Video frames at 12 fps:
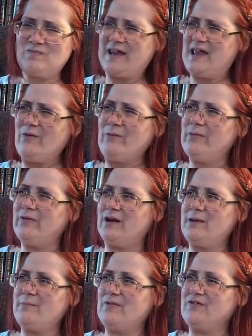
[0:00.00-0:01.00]
I can't remember the
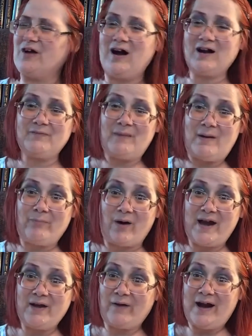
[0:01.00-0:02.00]
name of the song because my
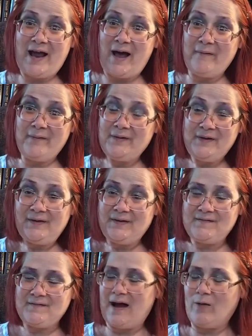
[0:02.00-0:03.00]
brain right now
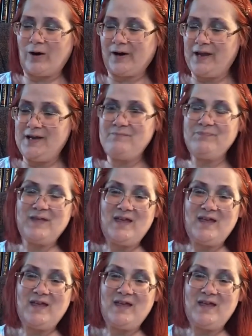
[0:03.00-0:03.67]
is not working.